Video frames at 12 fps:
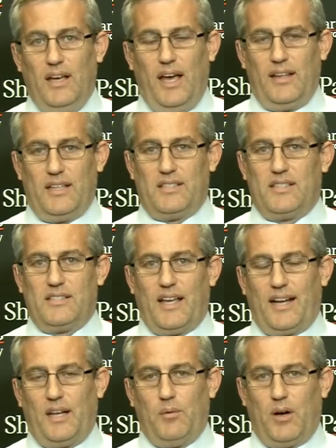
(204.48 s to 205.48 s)
And that's
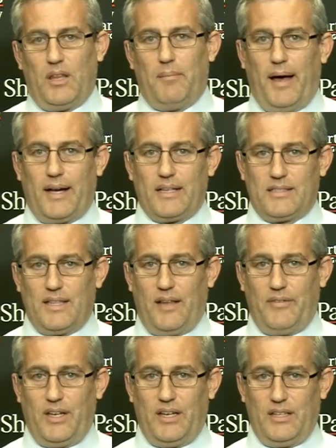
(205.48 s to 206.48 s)
exactly why the market's
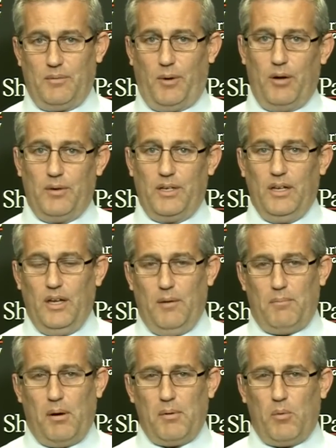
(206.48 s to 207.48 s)
loving it at the moment.
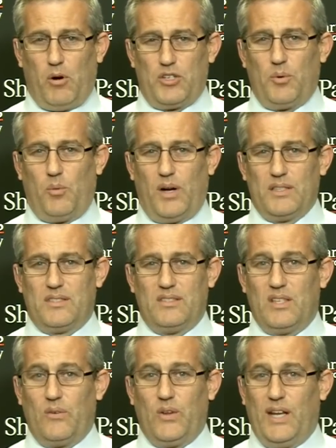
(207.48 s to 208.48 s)
Probably watch it once the
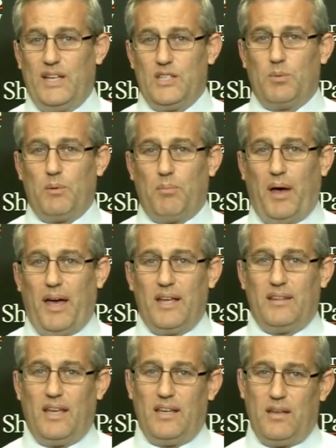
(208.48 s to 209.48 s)
dividend has been
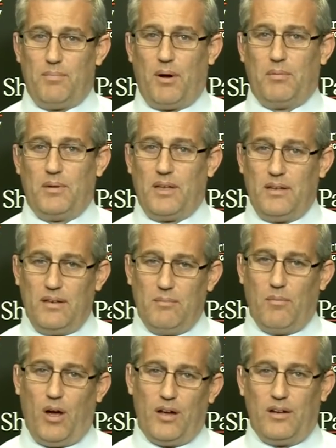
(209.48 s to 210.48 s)
paid, then you probably
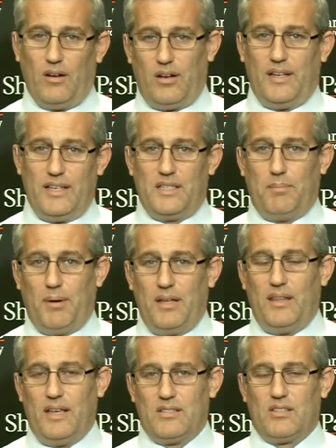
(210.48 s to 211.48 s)
might not need to be
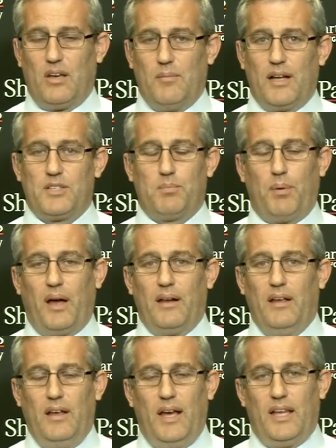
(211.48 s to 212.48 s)
there so much. But
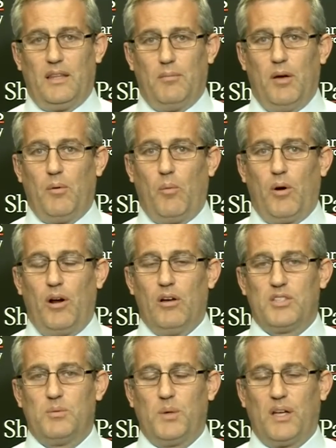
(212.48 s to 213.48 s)
at the moment, where
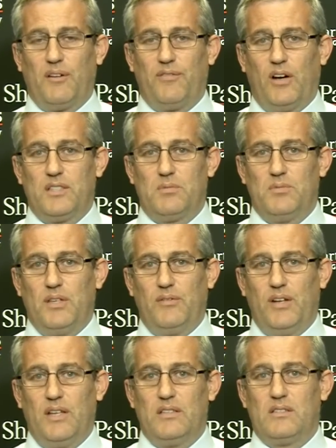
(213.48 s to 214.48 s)
else are we going to find some
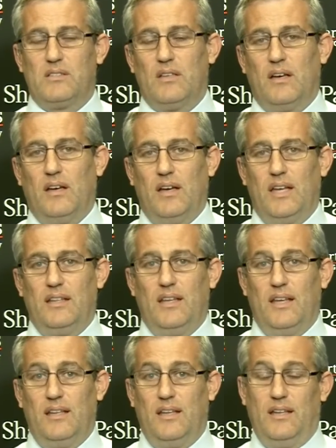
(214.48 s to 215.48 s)
dividends
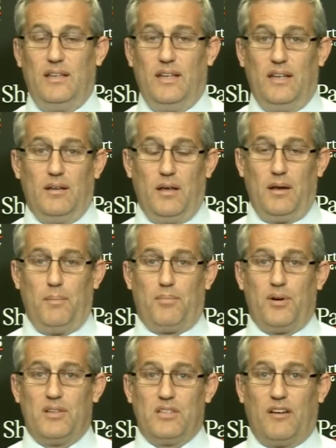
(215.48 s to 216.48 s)
in a
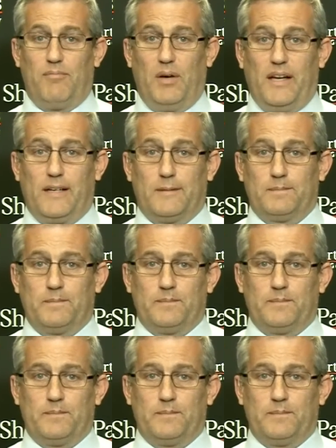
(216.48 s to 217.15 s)
pretty tough market?